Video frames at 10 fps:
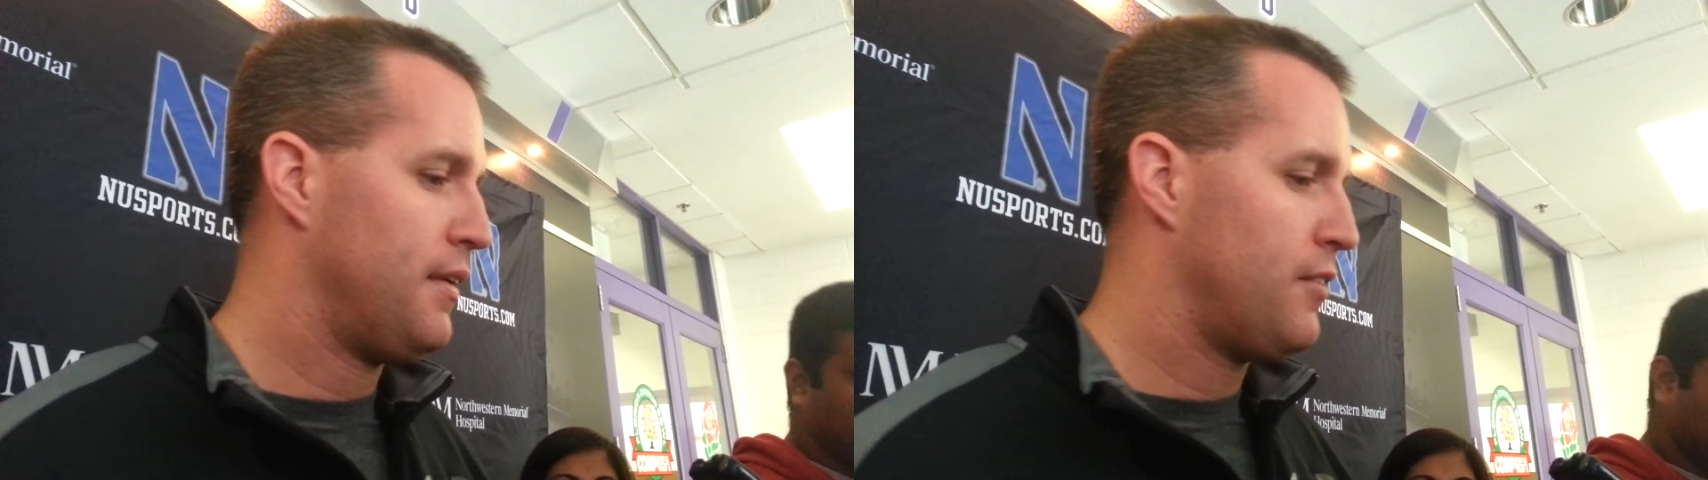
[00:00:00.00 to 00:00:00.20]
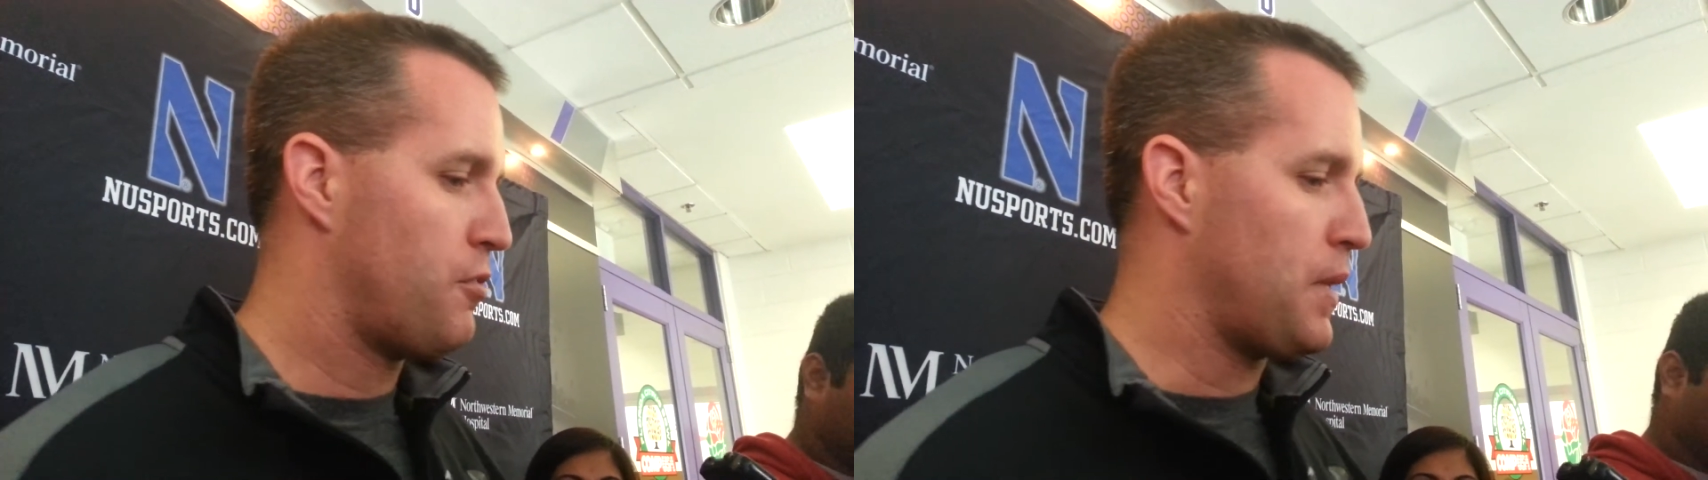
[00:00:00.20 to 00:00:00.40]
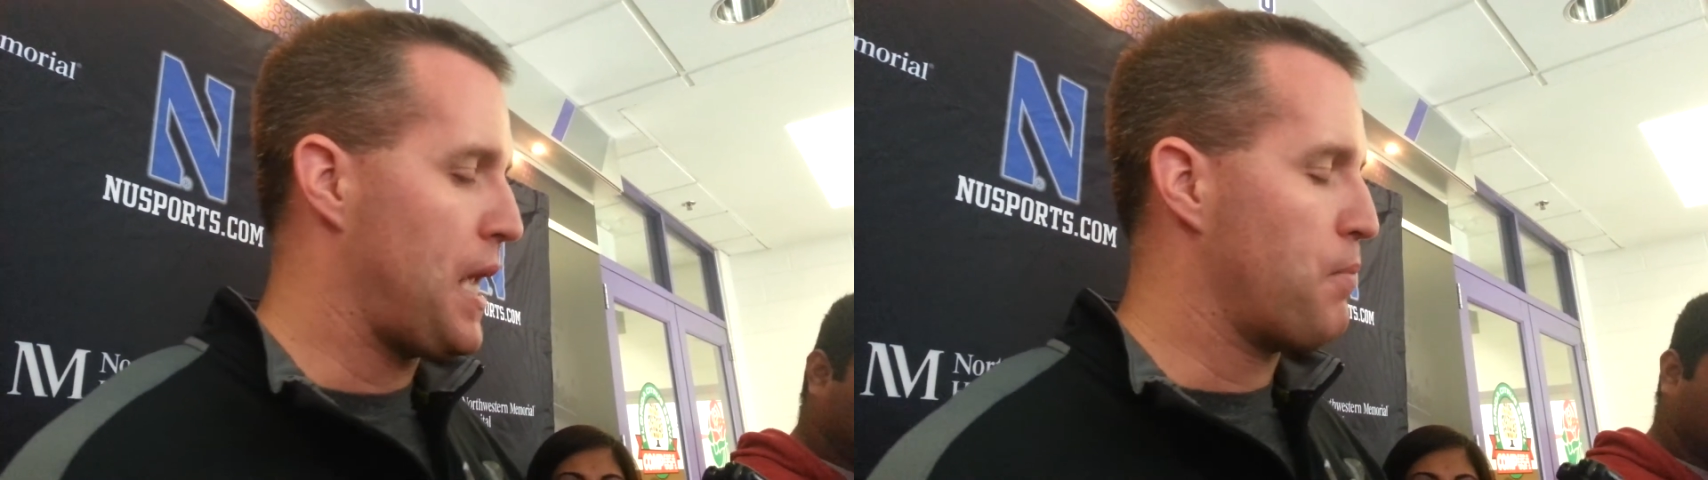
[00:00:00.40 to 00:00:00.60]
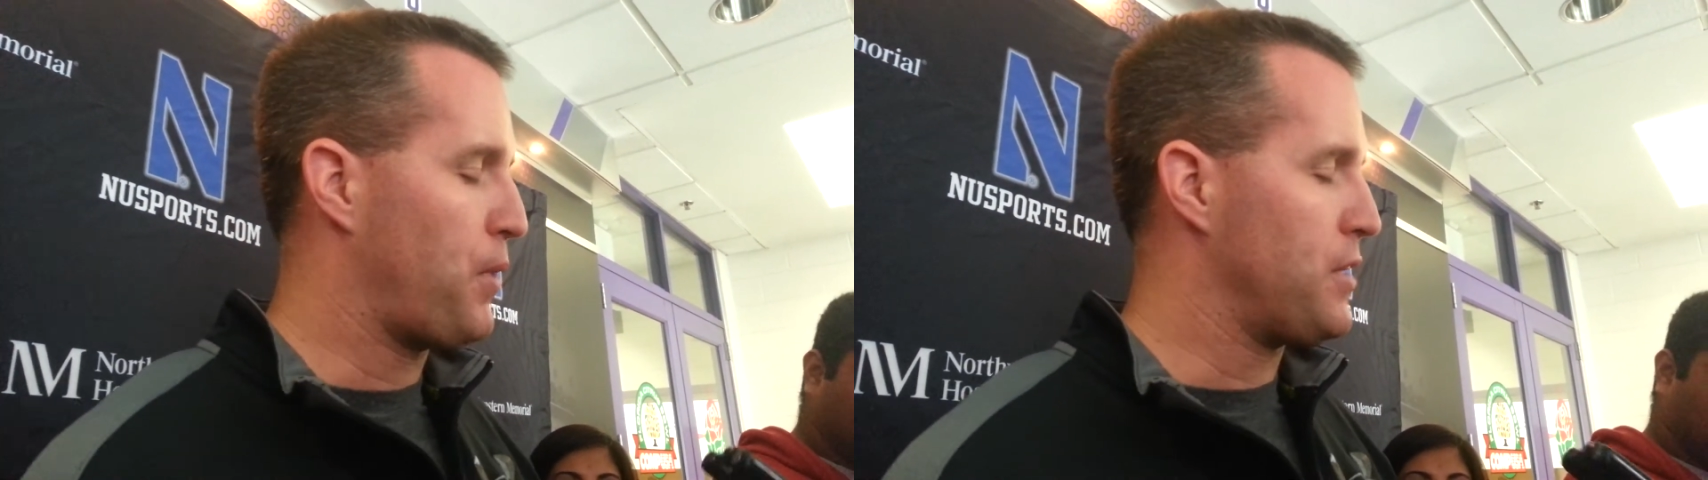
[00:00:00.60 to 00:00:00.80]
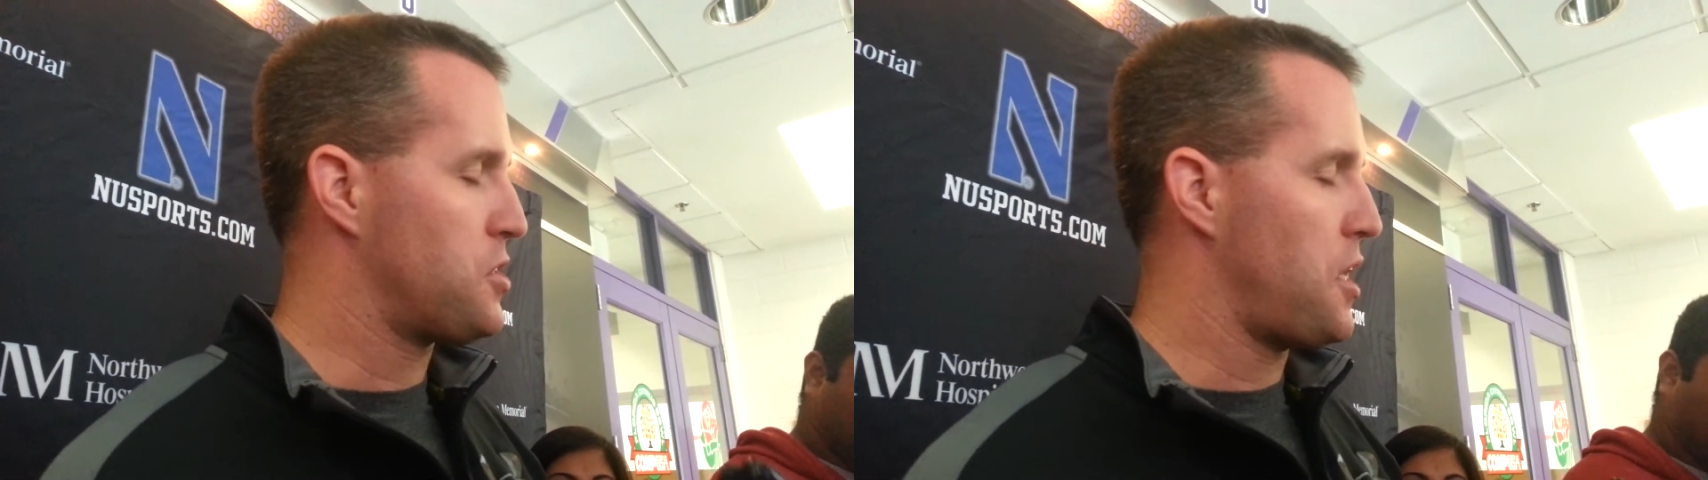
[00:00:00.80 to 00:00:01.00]
from a game
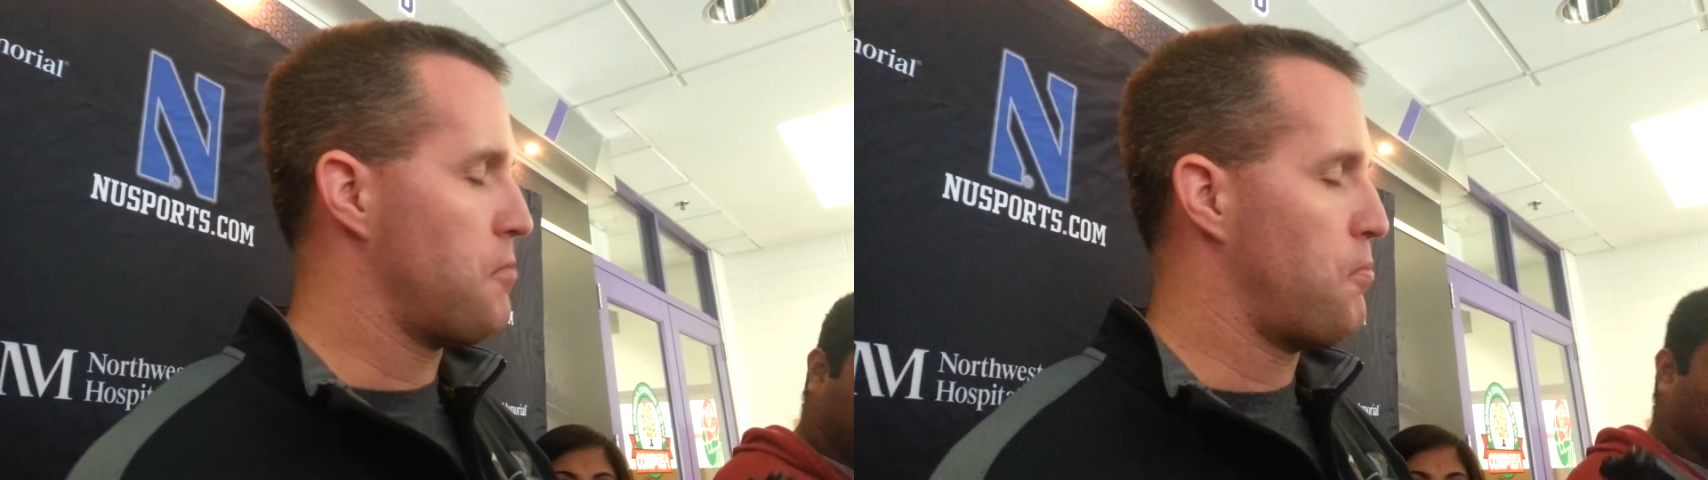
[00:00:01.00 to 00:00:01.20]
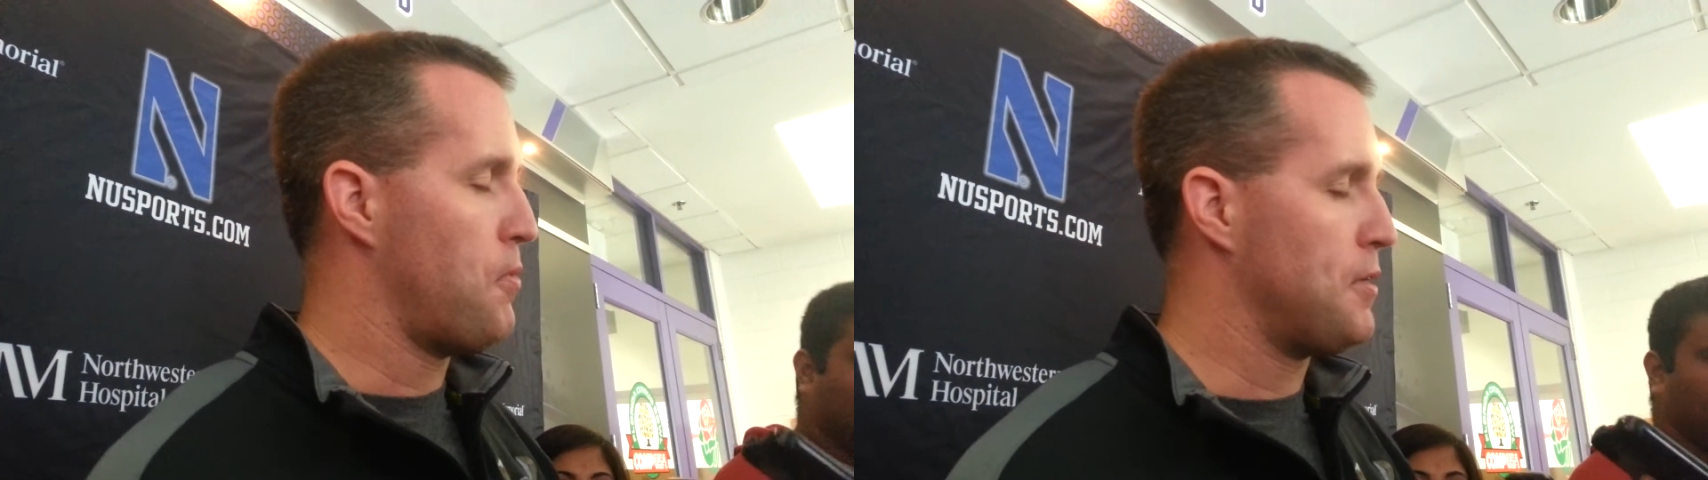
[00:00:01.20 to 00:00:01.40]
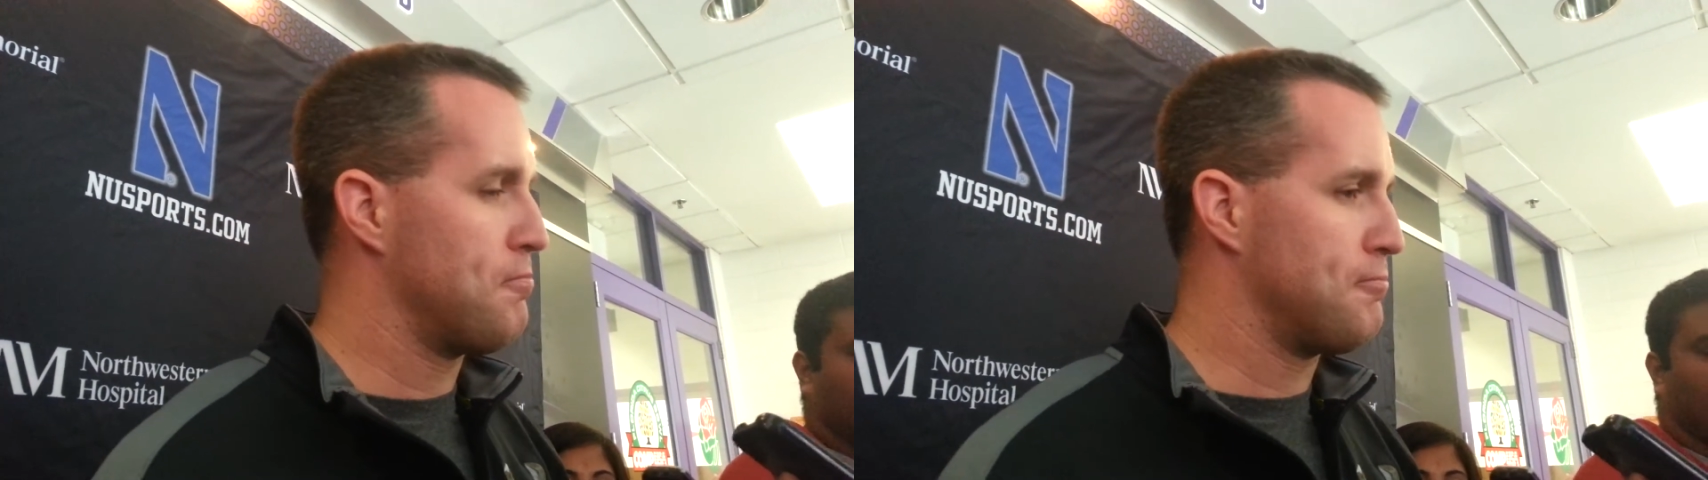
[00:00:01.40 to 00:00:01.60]
plan standpoint,